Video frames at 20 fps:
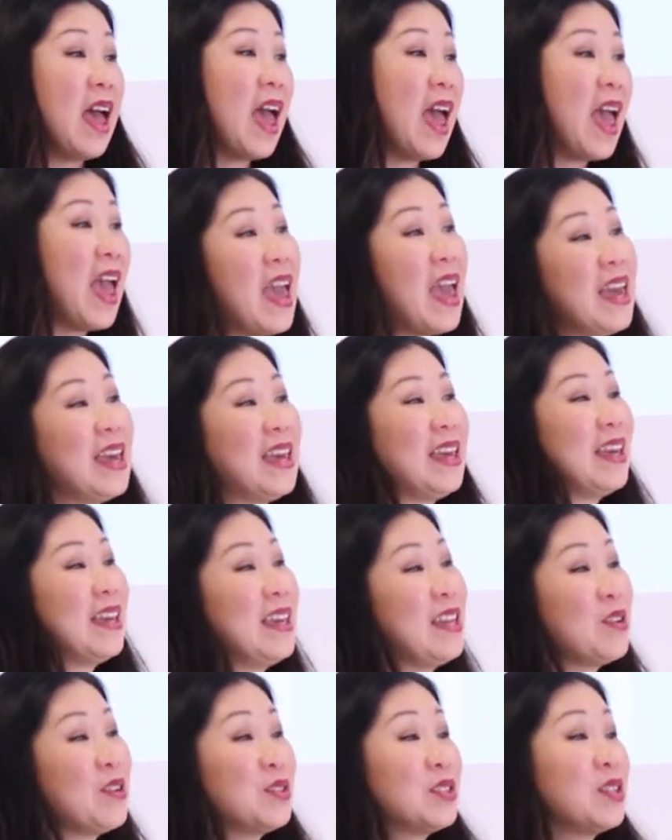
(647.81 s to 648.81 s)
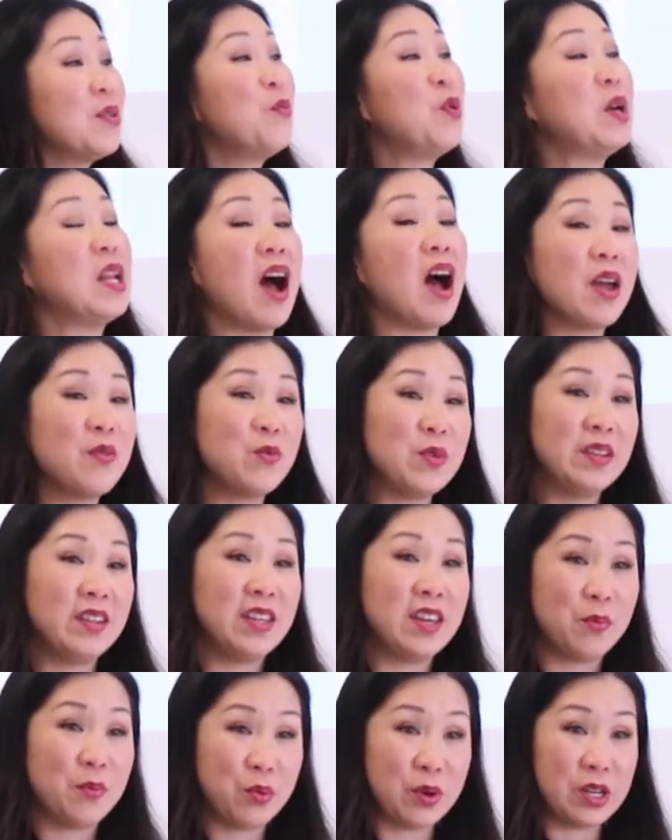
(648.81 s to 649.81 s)
hey, here's someone I
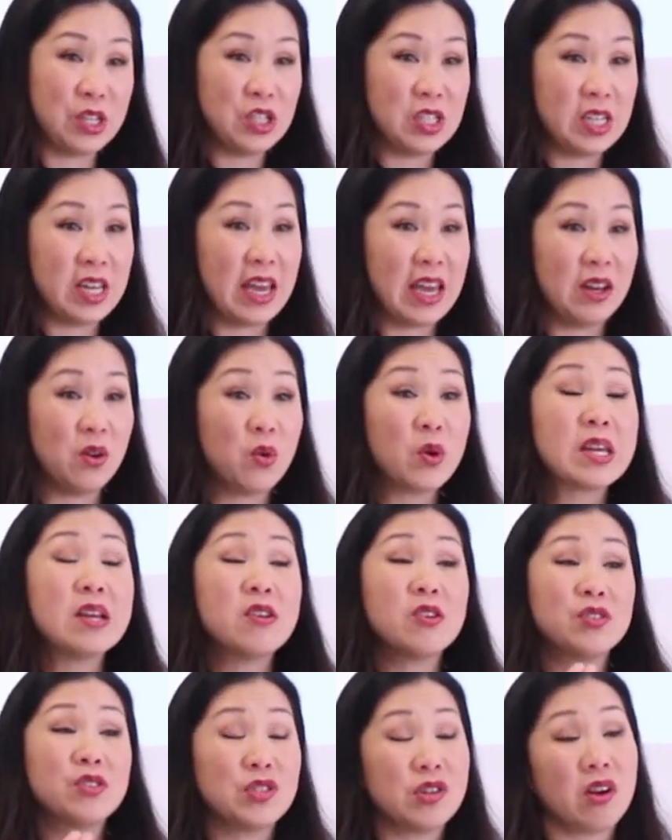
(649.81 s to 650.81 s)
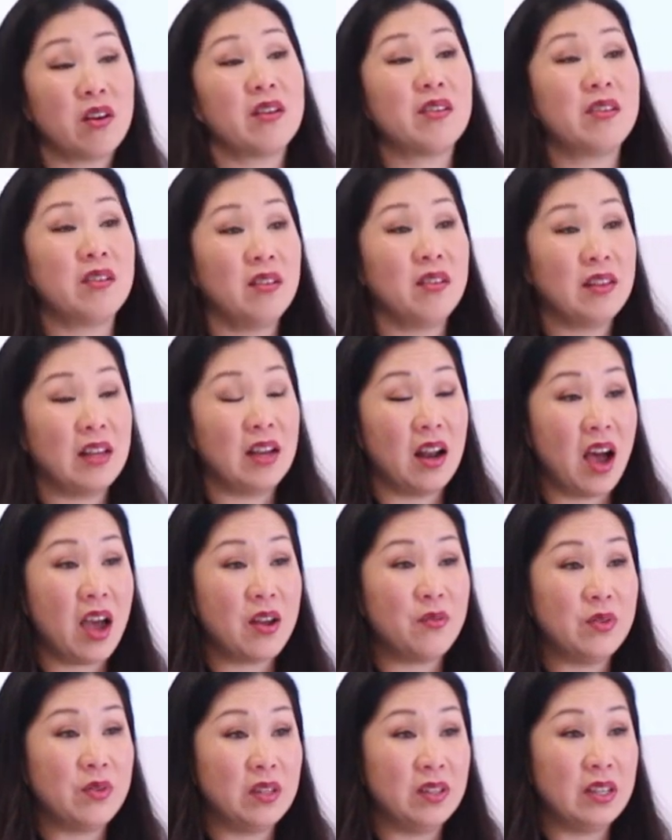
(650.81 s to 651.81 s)
really appreciate, or here's an article that
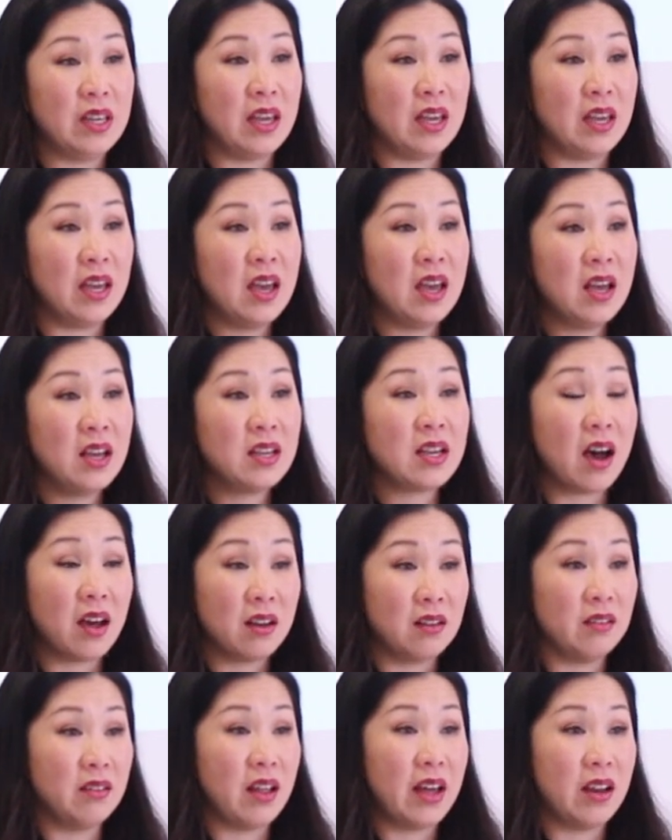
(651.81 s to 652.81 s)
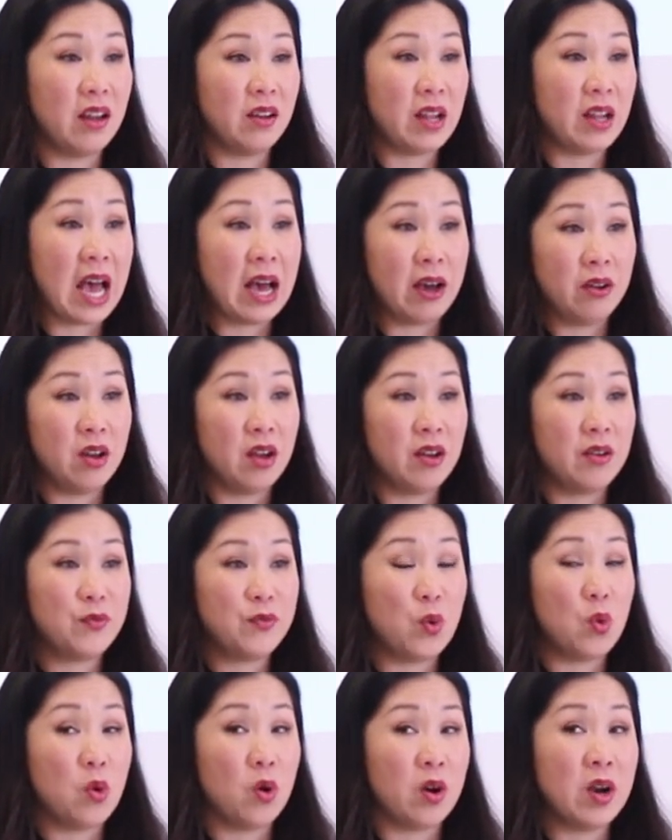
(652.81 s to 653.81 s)
I really got a lot out
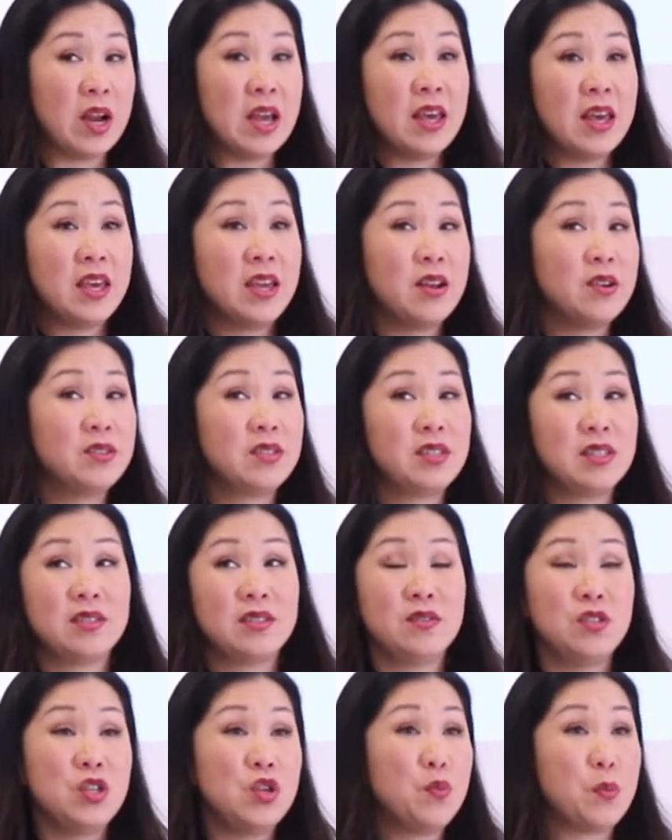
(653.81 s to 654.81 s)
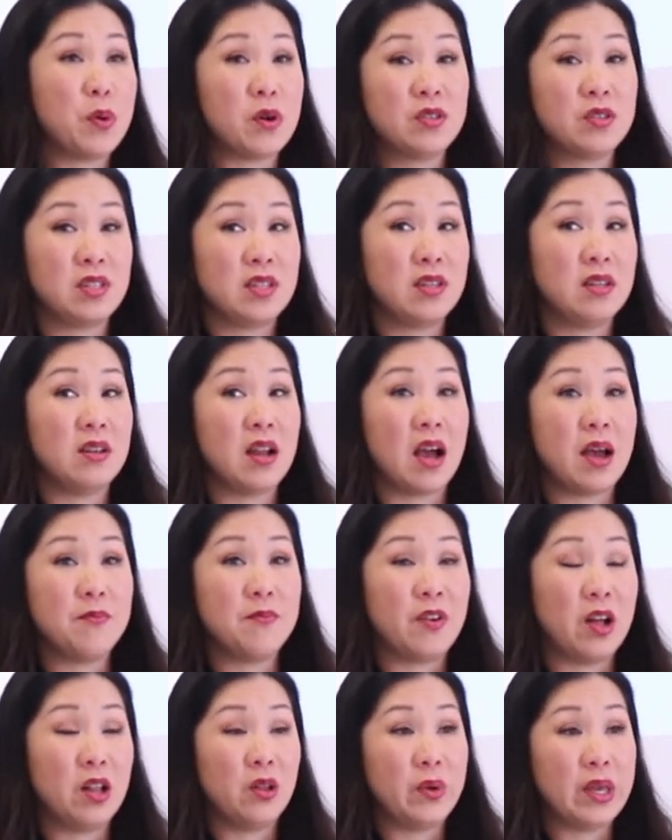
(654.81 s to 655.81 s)
of, or here's this new person
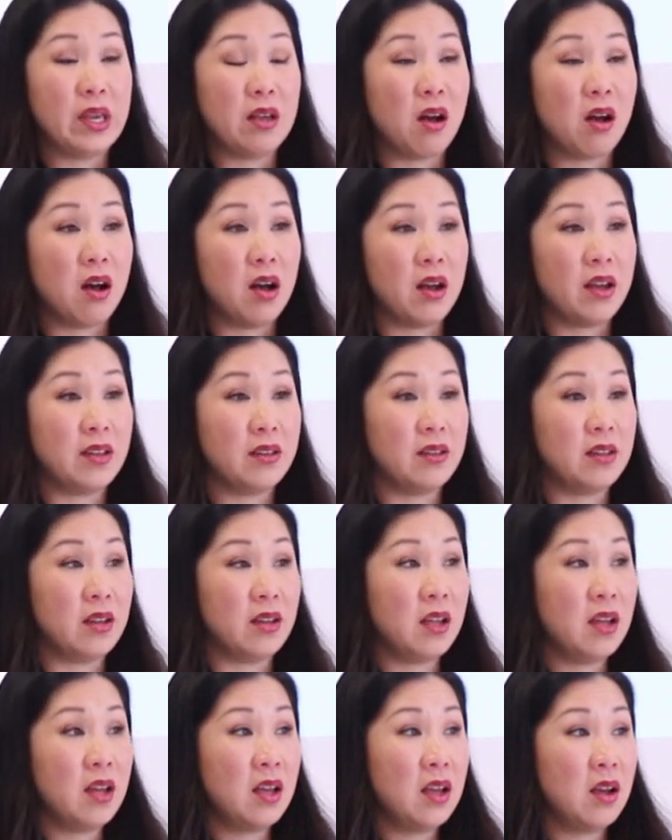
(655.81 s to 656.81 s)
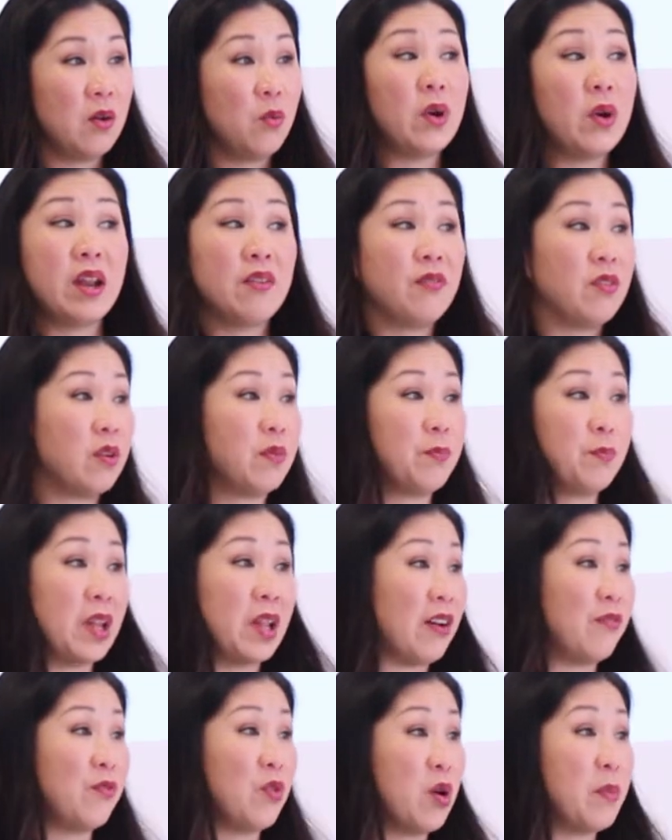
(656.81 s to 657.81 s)
I'm following on whatever
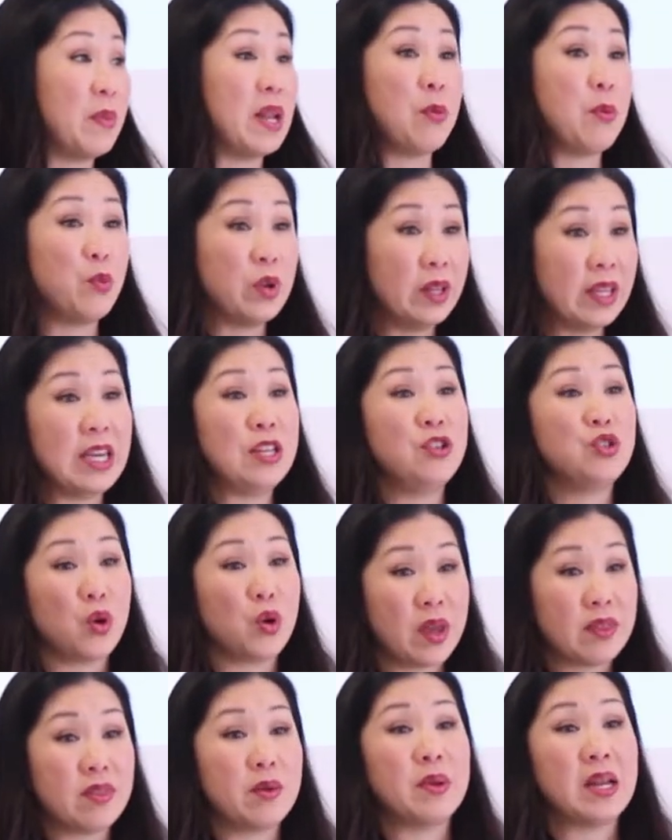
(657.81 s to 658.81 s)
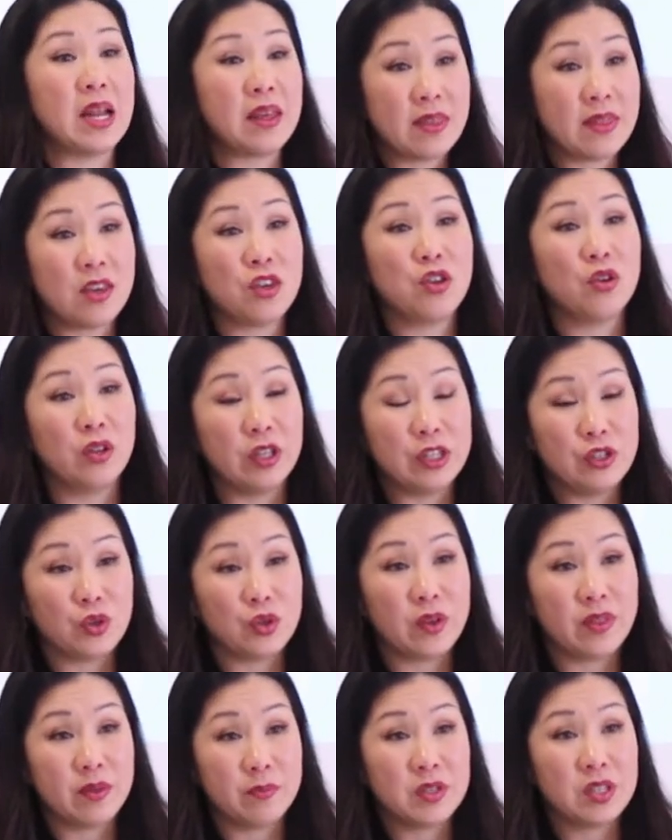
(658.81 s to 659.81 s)
platform and I'm really enjoying them and I think you'll
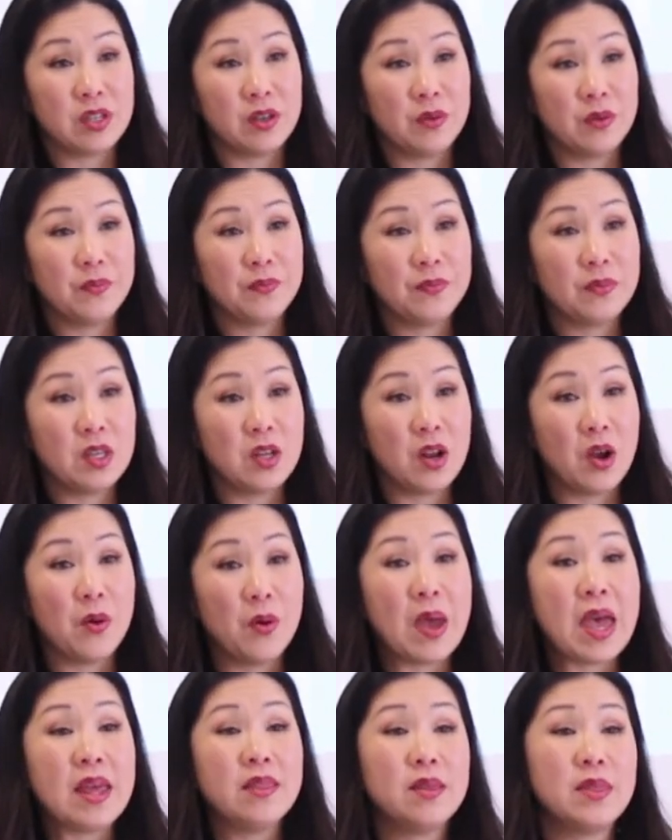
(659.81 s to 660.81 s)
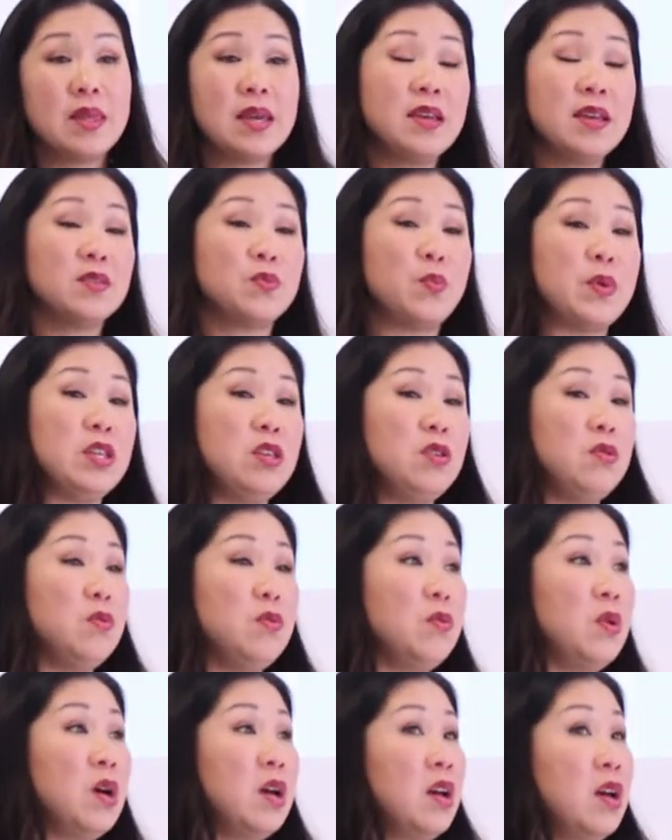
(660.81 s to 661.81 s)
enjoy them too, you know? And the thing is, when
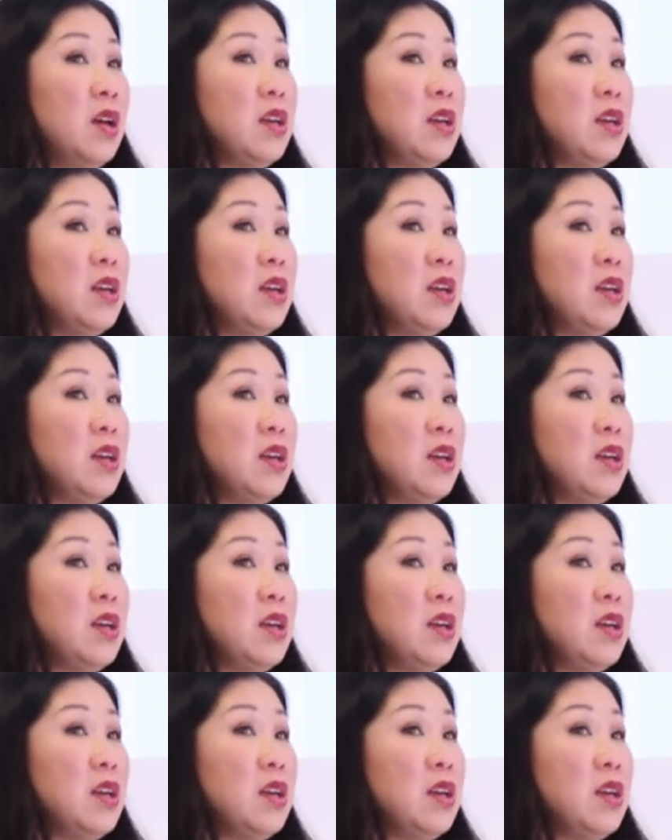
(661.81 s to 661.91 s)
you